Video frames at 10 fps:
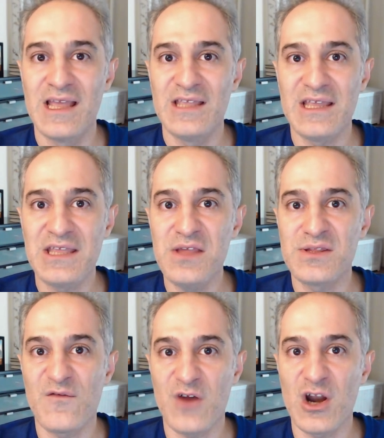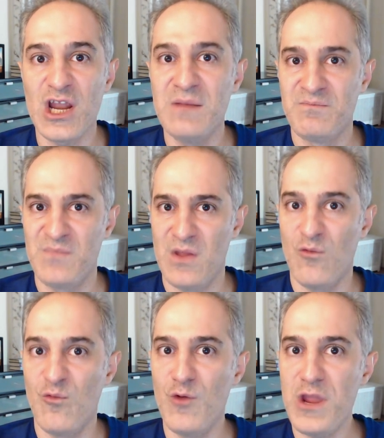that he's a very
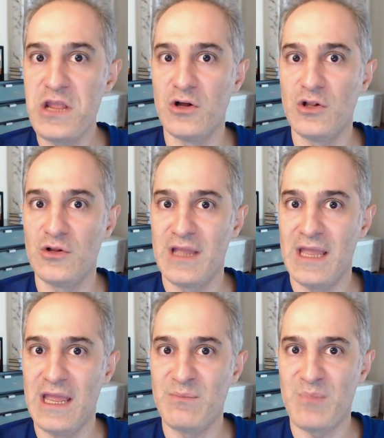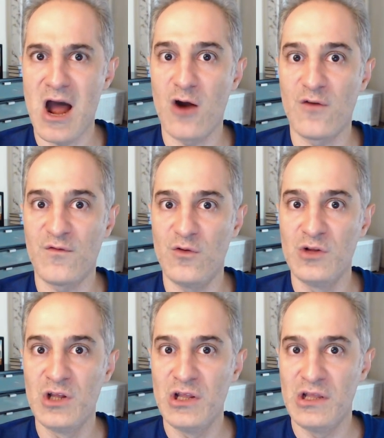regal and powerful
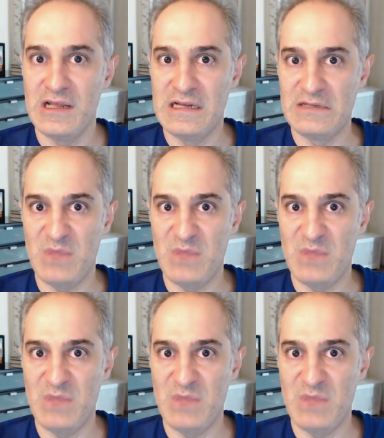uh,